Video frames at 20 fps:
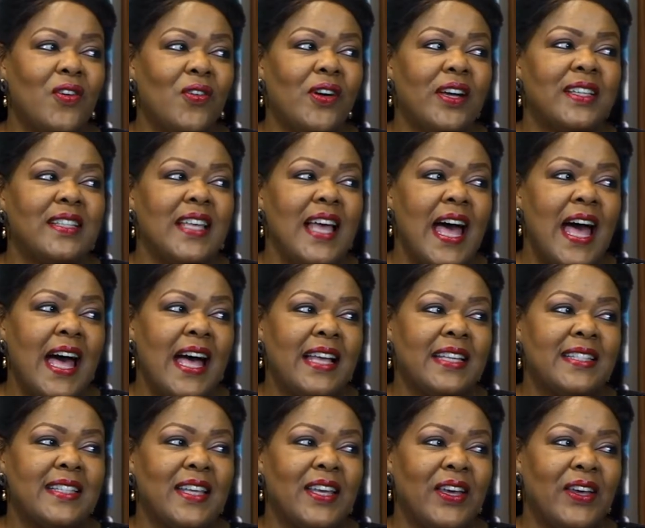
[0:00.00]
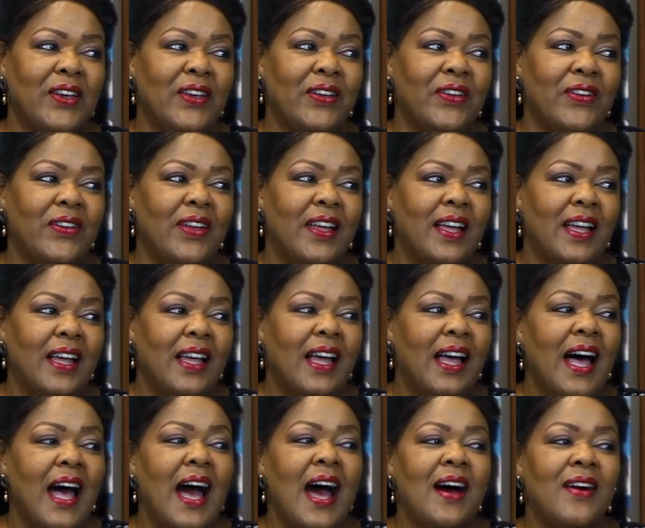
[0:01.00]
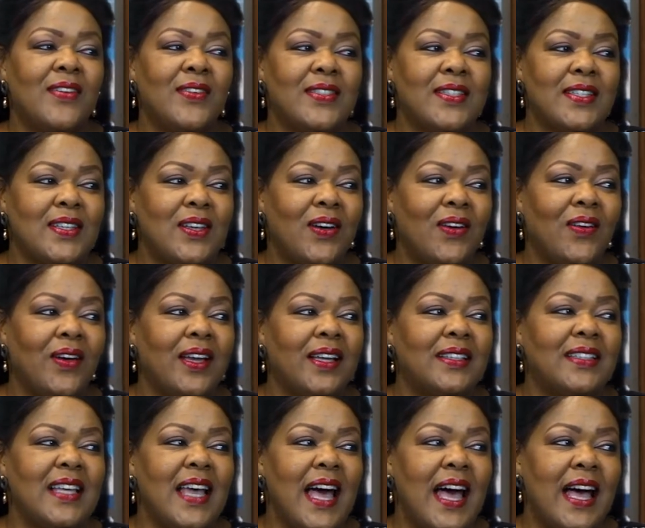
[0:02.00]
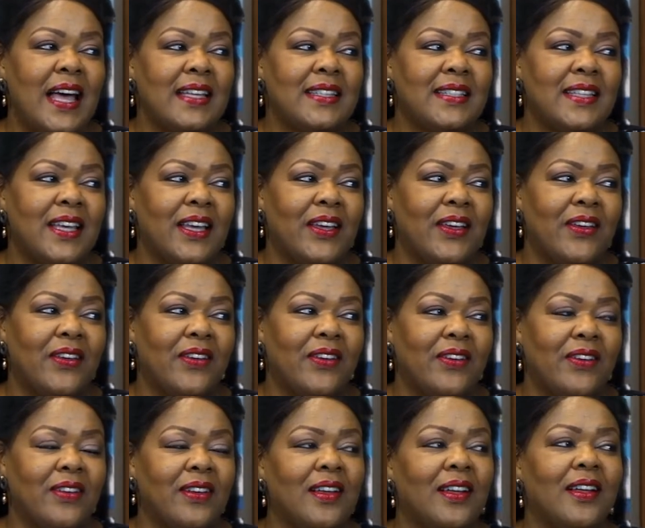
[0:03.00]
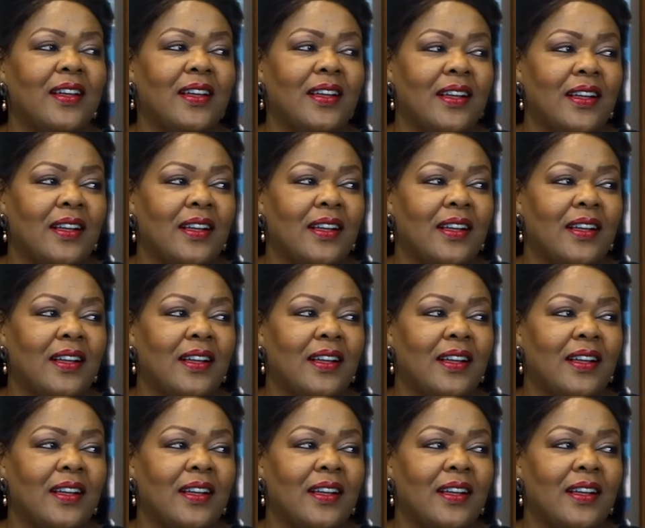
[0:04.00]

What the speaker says: She's an amazing, so down to earth. She's a